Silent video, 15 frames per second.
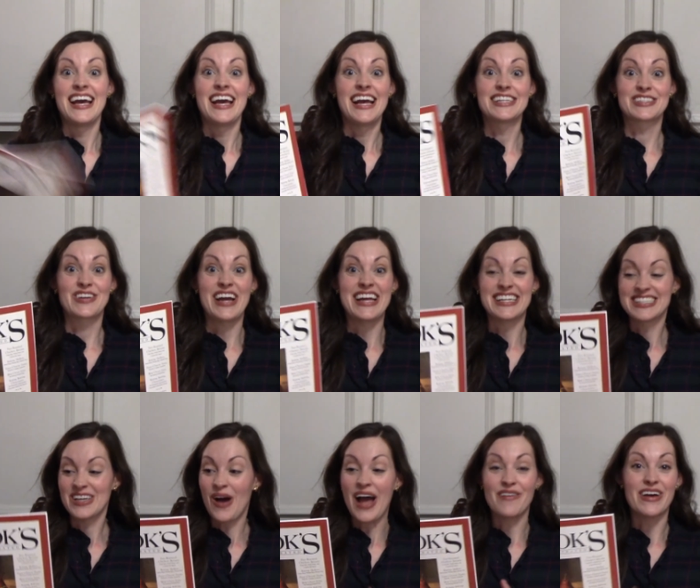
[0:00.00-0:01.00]
It's great.
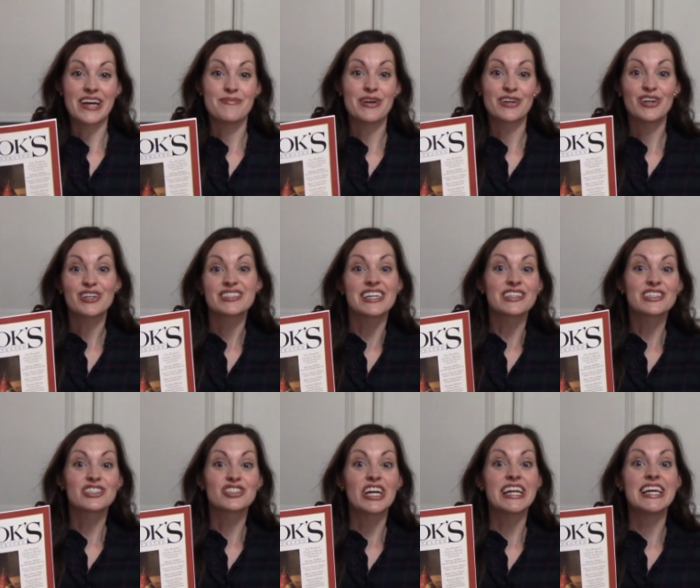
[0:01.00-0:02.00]
So I recommend Cook's
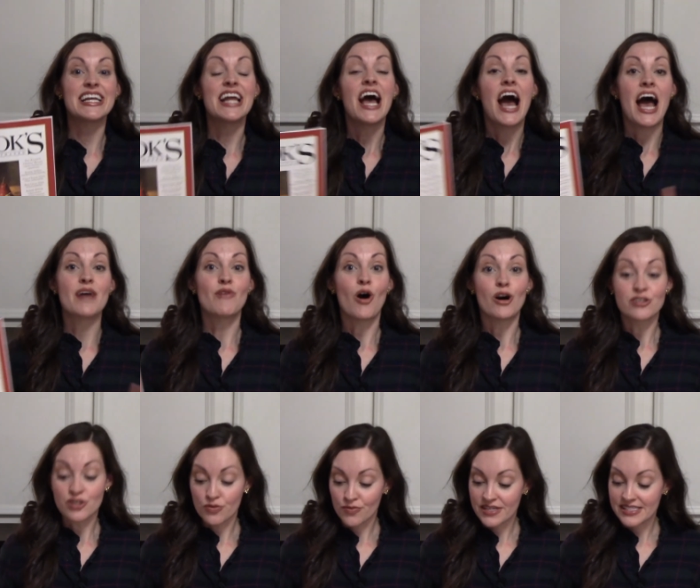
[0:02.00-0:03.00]
Illustrated. I've
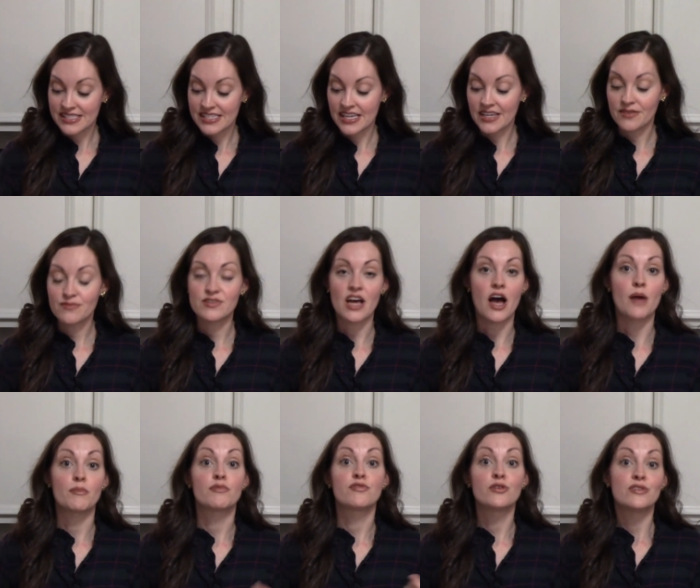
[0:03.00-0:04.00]
also received
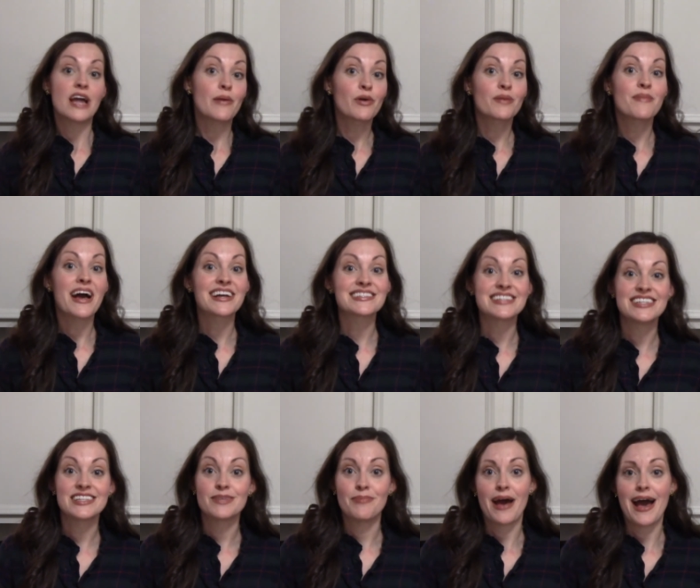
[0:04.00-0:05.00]
Food Network Magazine
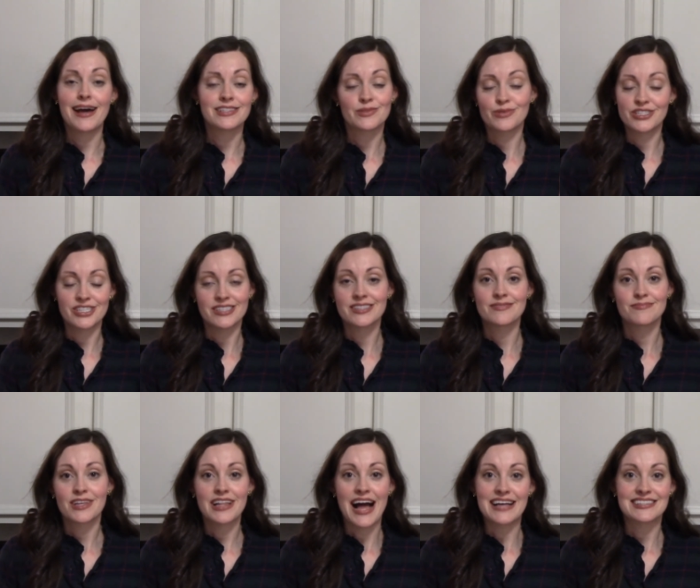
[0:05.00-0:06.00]
in the past, which is
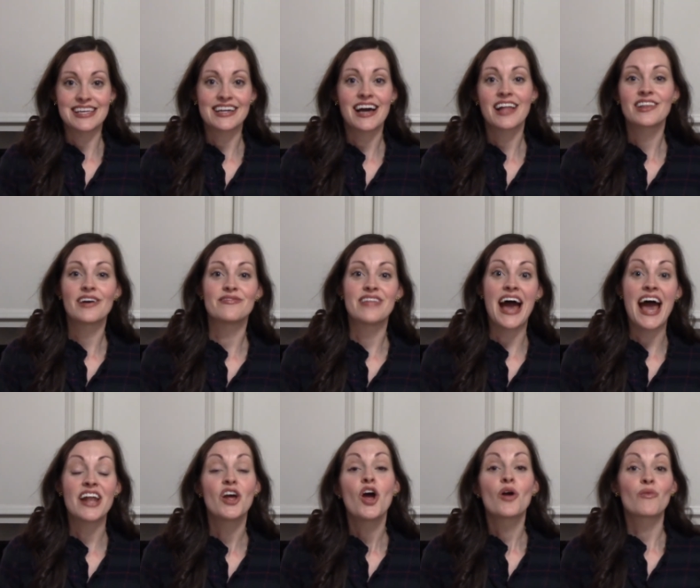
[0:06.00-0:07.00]
classic. I love
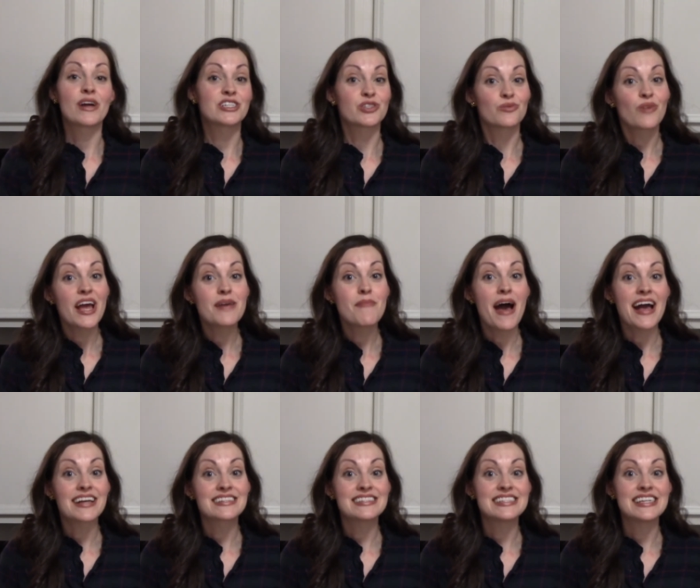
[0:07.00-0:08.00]
that. Rachael Ray
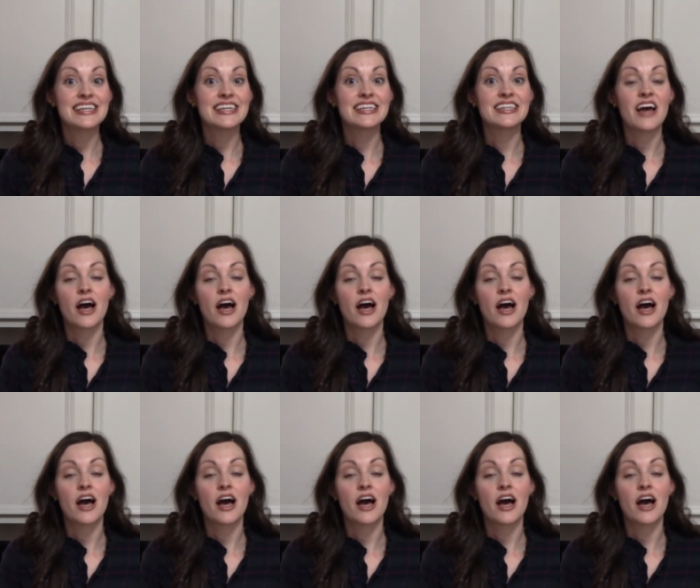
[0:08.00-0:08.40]
Magazine,